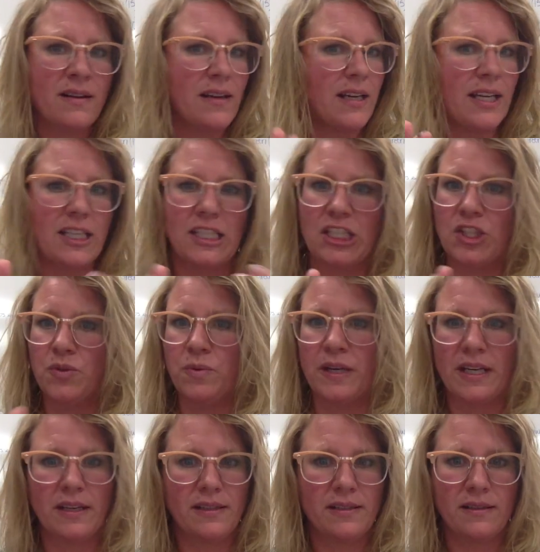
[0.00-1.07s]
easy
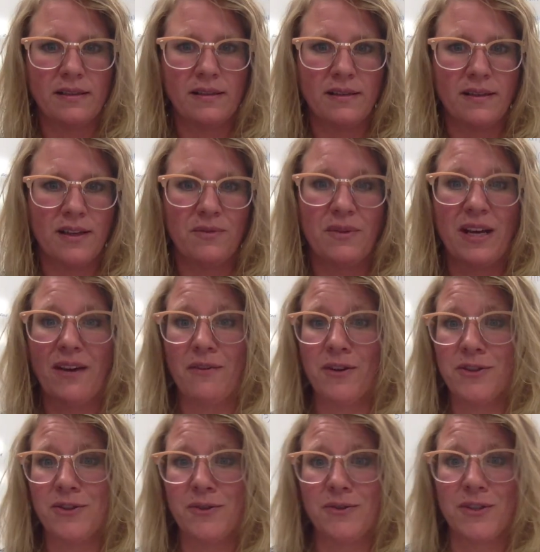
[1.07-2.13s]
tweaks. And we have our
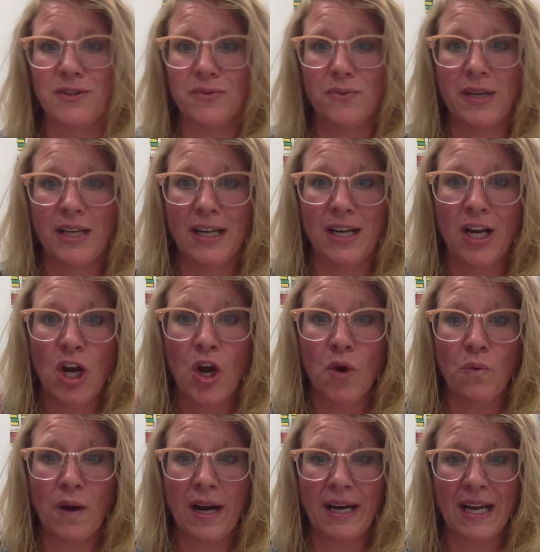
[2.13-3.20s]
students reading,
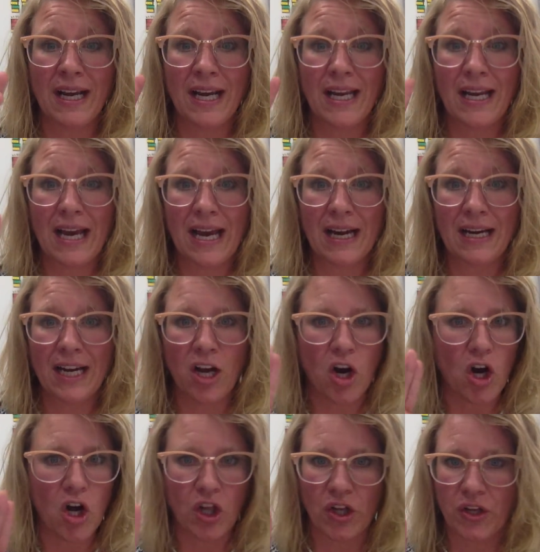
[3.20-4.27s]
writing, and adding
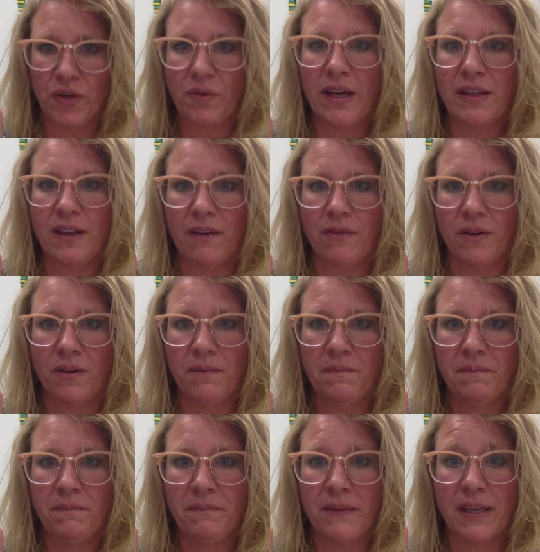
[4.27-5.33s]
all on grade level
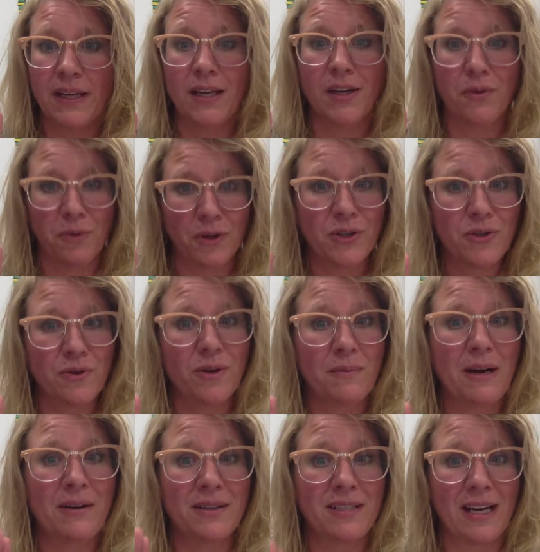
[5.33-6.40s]
in a really short
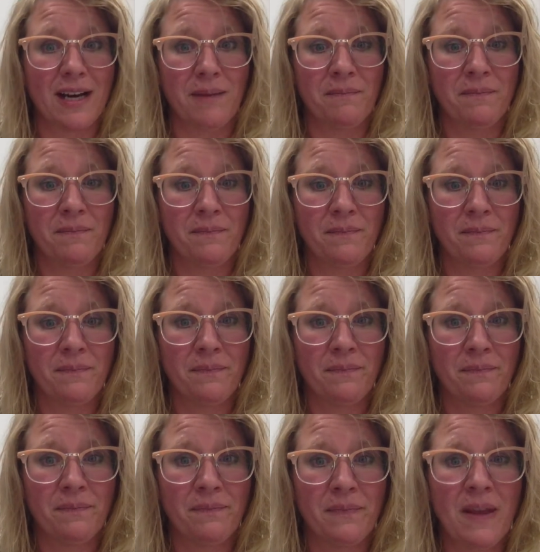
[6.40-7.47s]
amount of time.
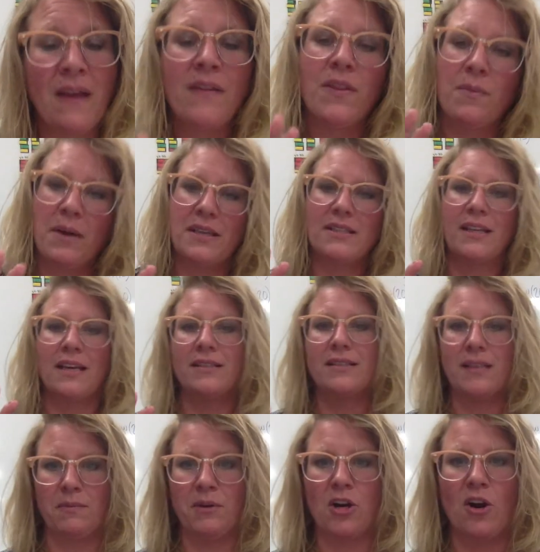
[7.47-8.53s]
The best
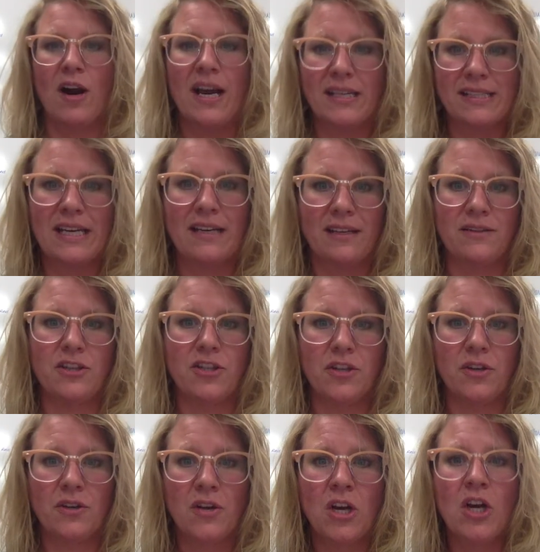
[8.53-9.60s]
seminar I sat in this
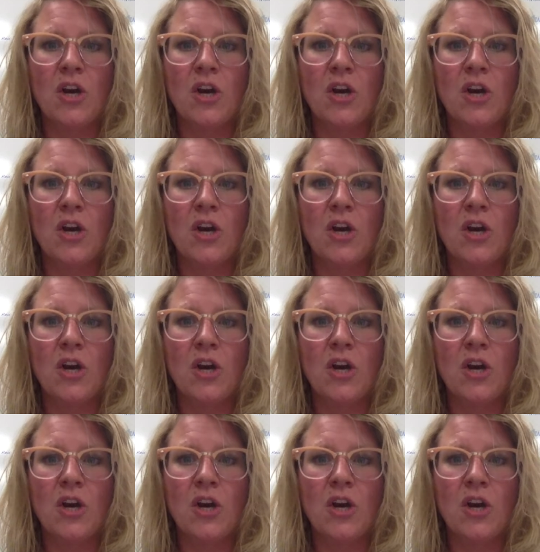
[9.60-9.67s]
year